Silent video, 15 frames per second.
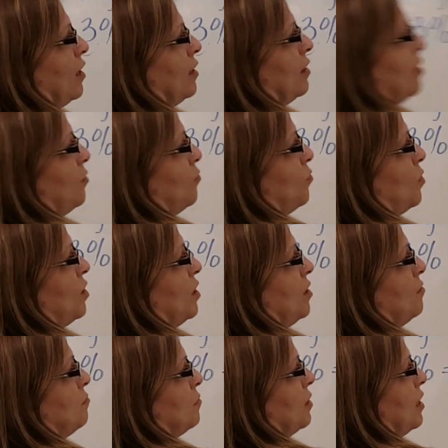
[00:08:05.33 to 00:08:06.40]
And then
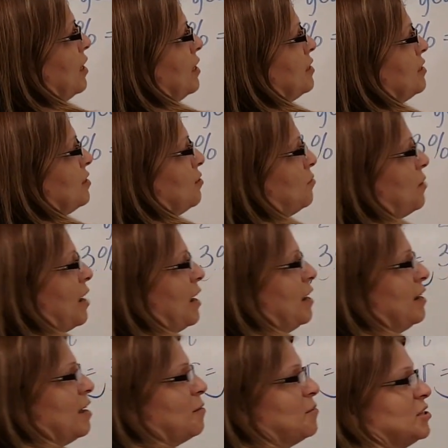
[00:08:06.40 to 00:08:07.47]
1 plus the
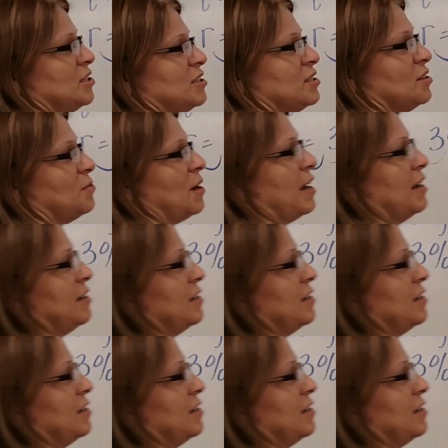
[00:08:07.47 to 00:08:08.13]
rate. How much is the rate?